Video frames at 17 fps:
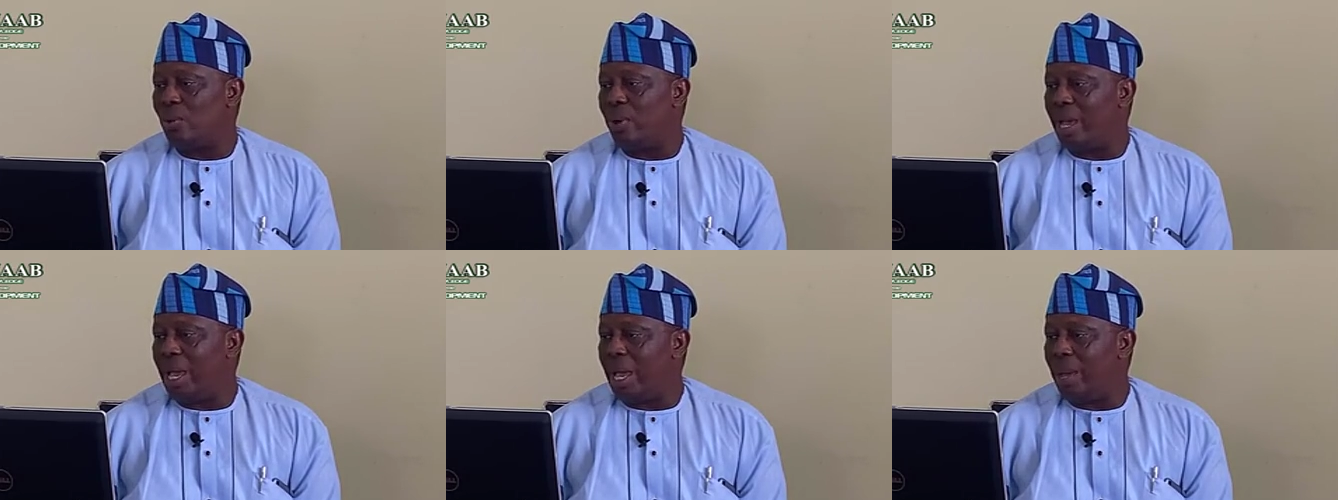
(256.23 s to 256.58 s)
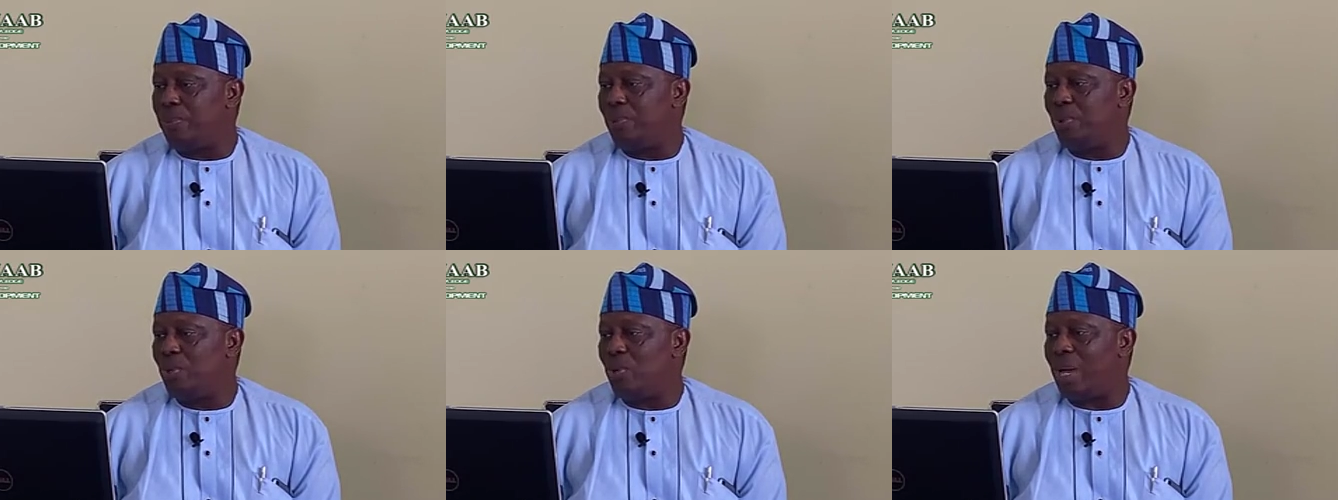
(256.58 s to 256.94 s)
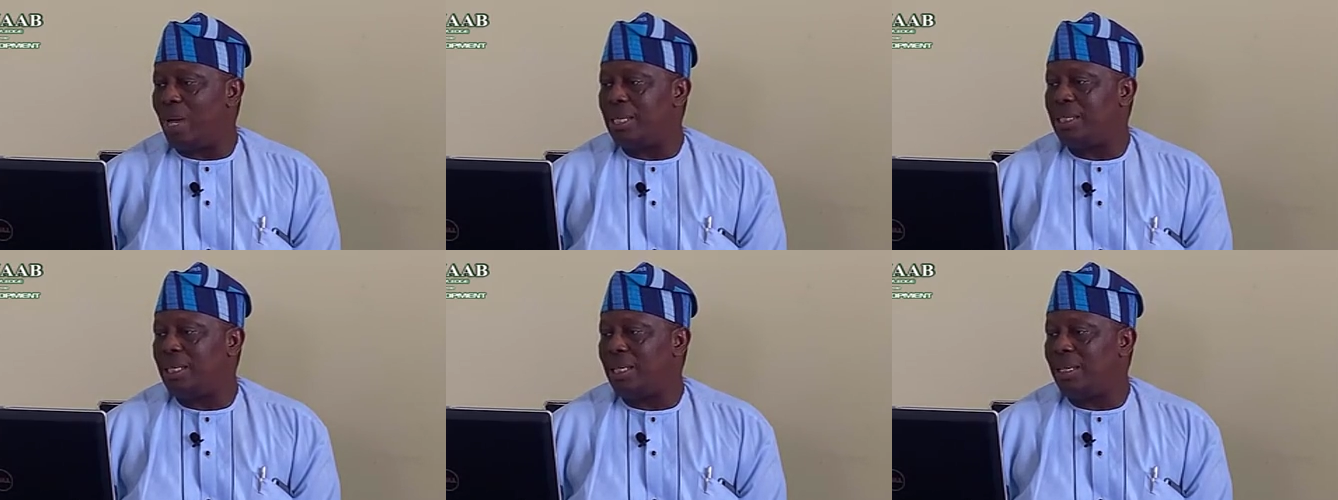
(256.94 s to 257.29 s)
to help
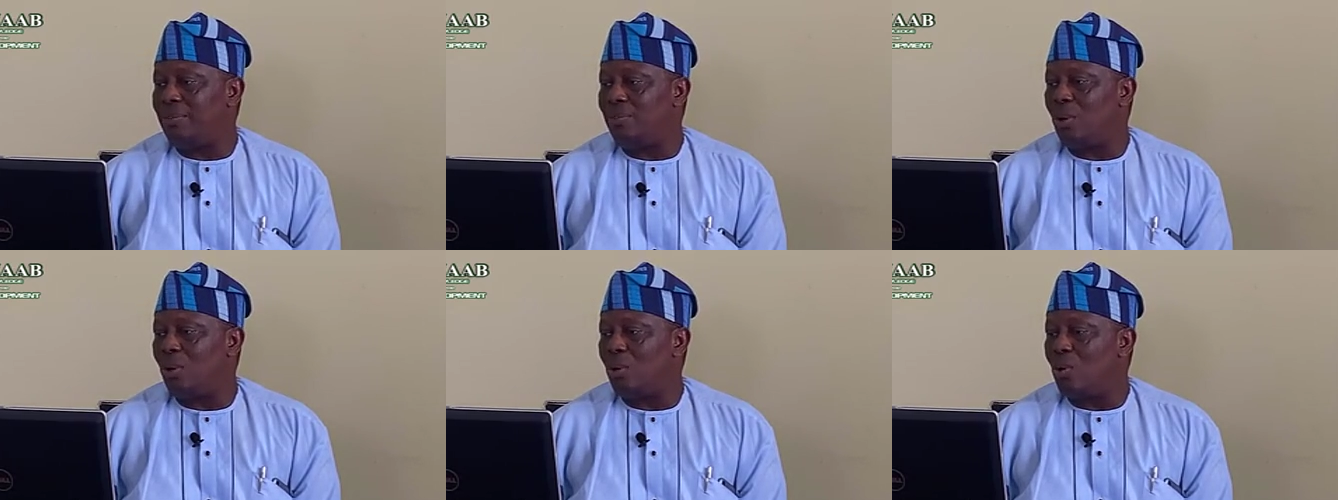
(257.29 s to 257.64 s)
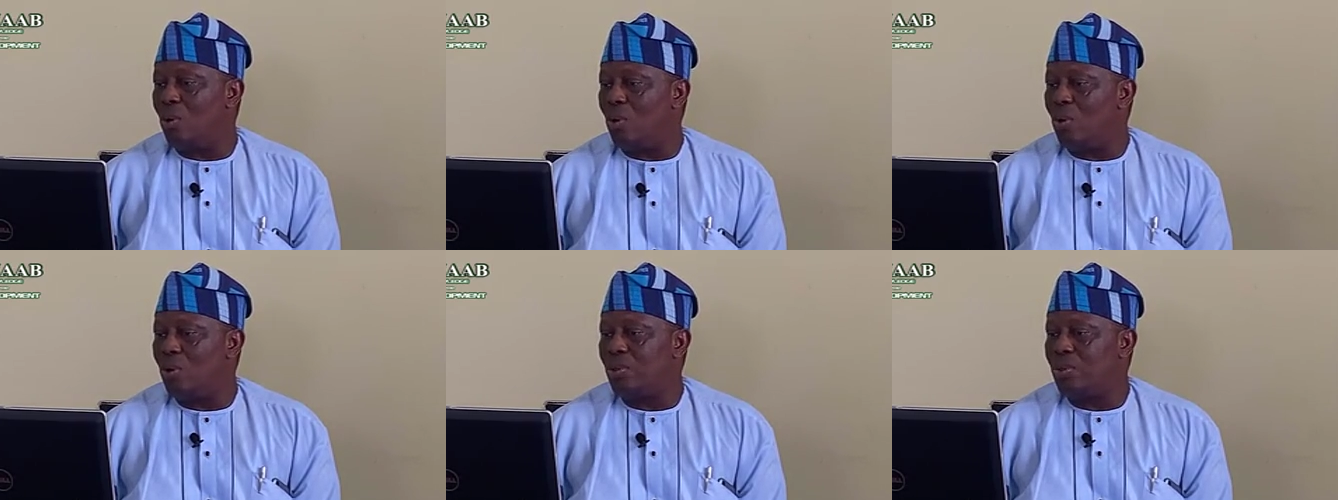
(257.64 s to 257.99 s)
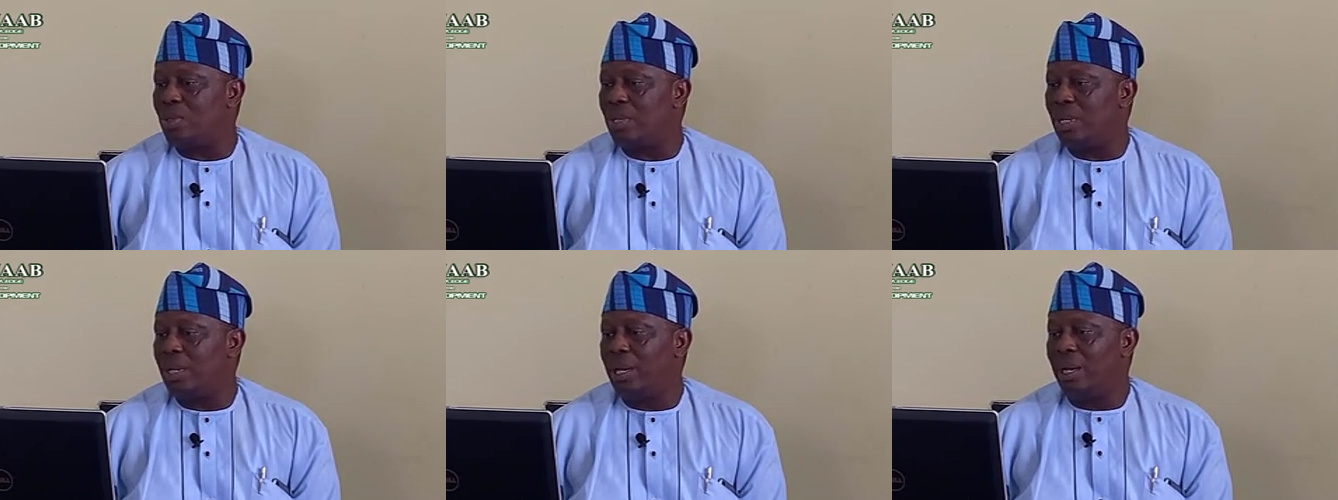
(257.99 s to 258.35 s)
you achieve your
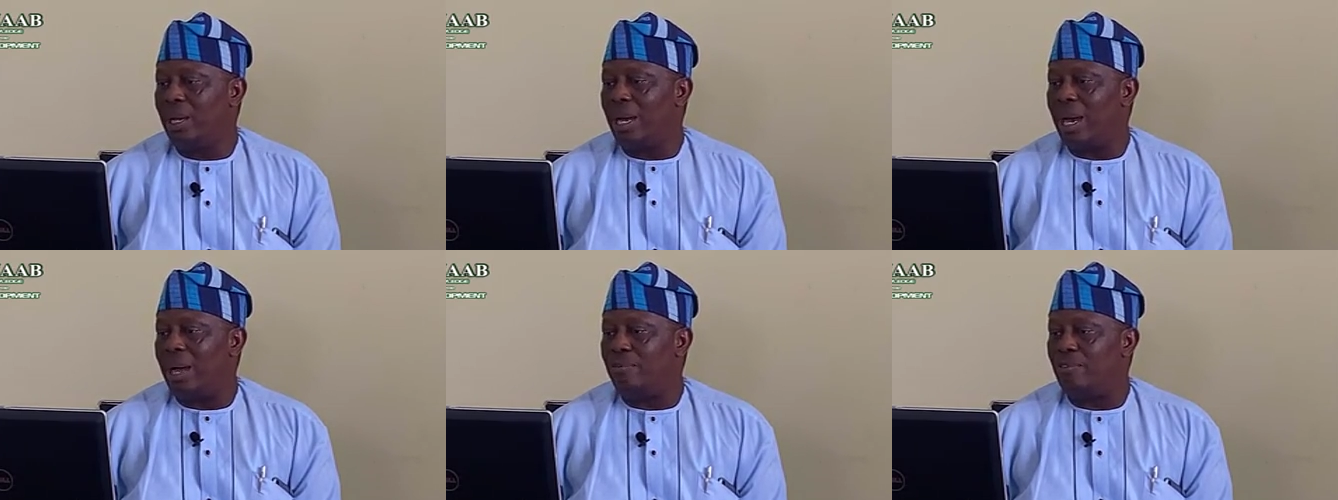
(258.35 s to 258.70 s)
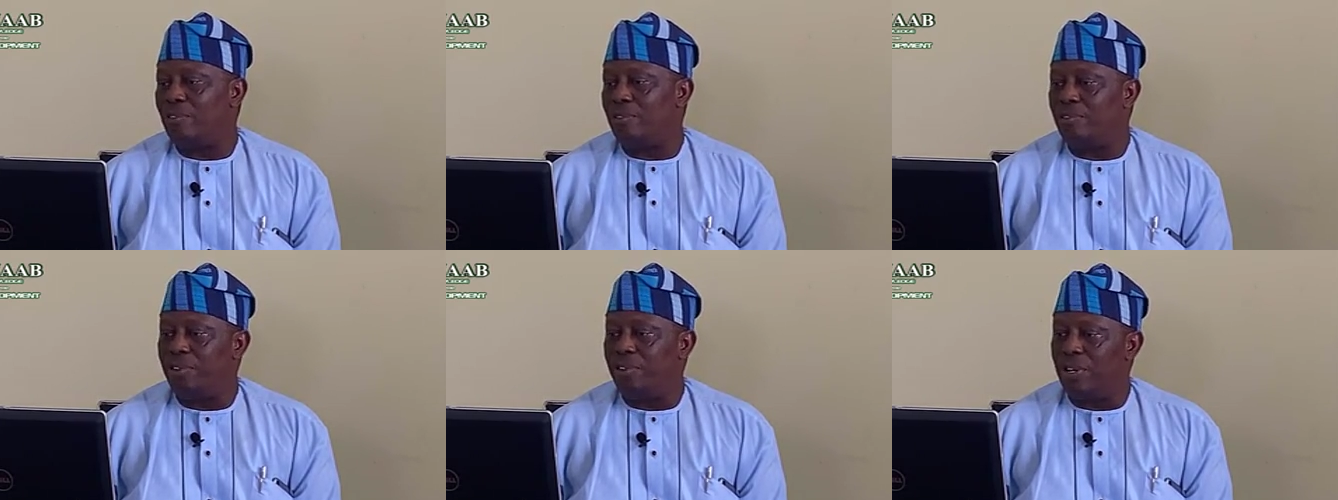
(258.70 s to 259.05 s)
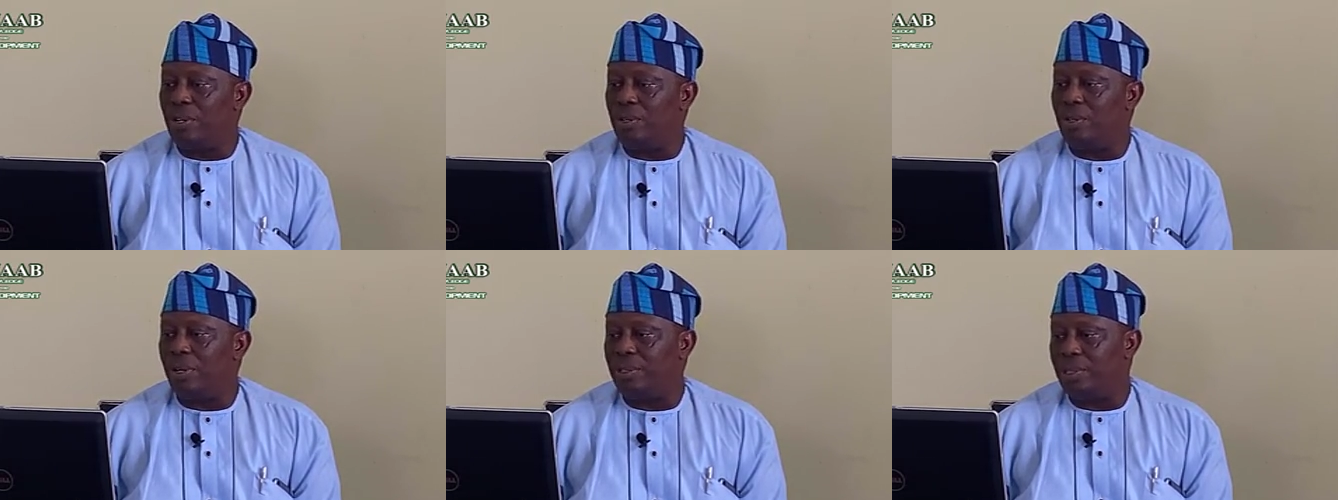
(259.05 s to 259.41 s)
goals and
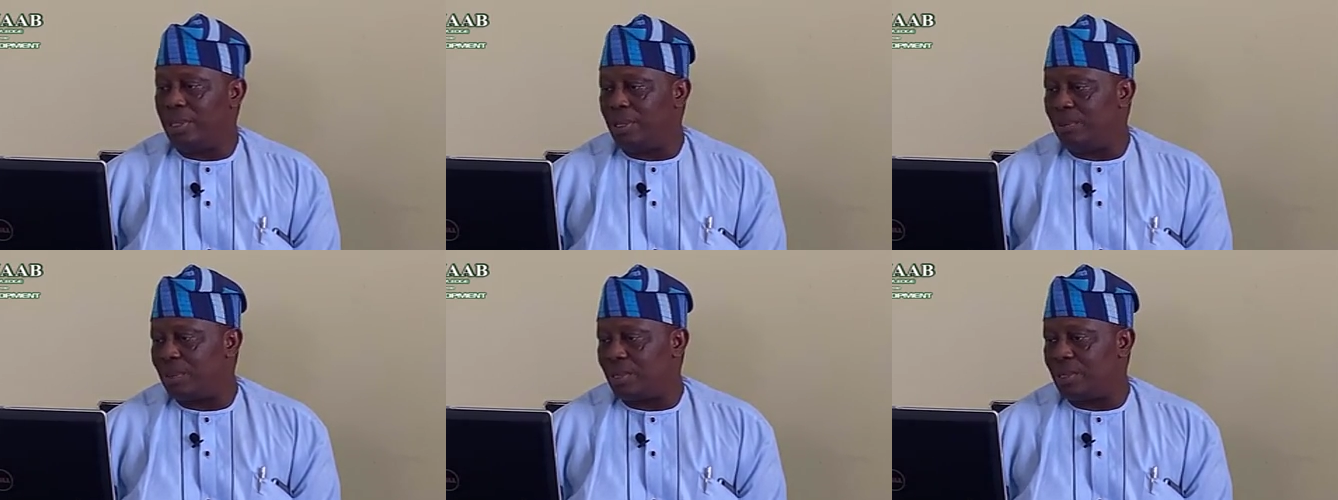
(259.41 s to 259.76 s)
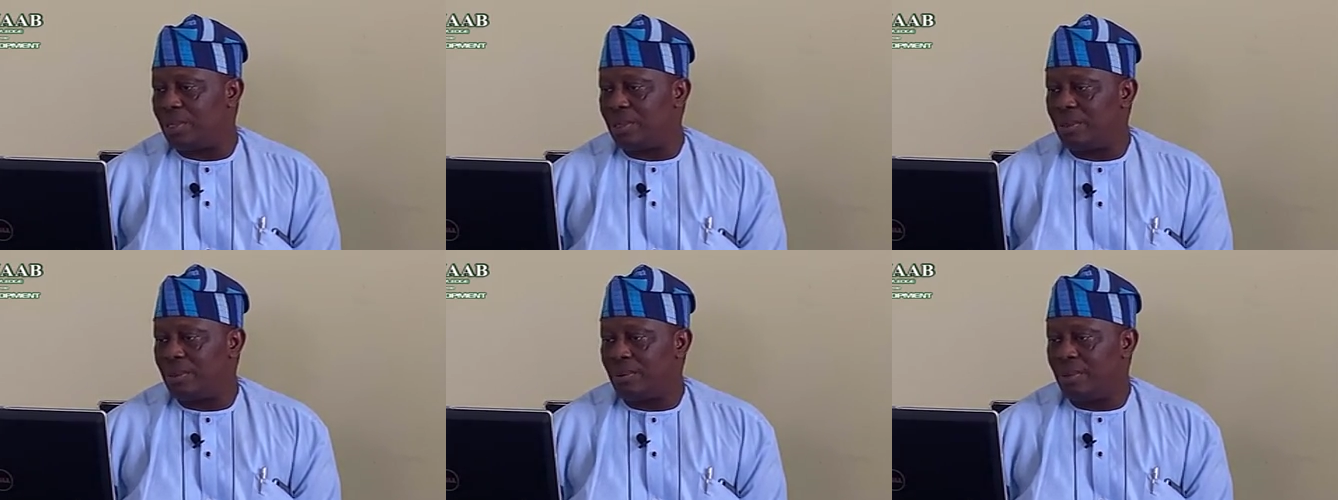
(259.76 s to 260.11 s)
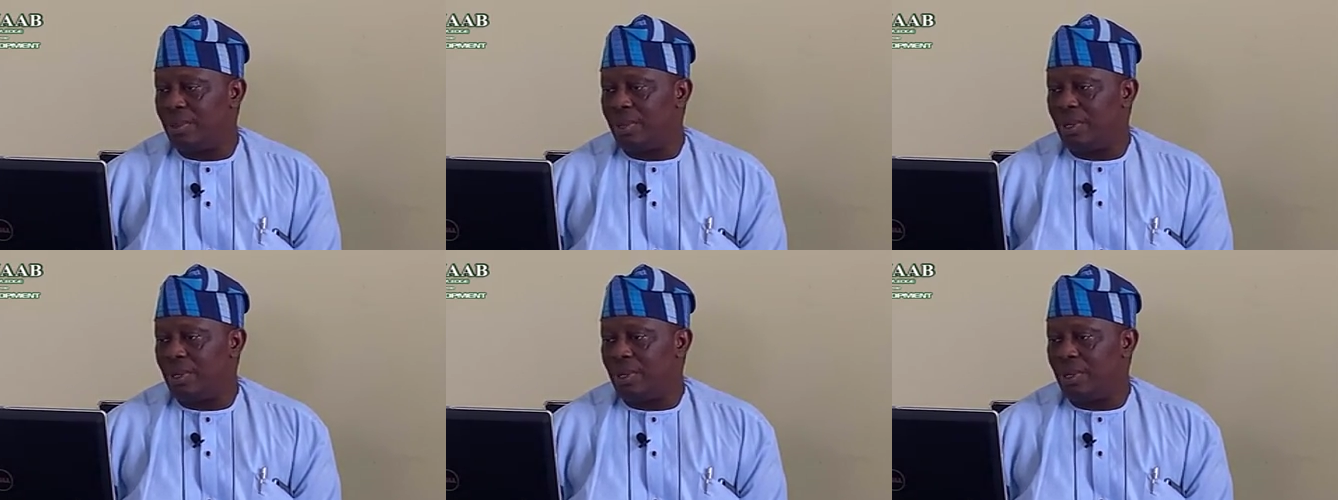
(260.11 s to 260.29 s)
fulfill your dreams.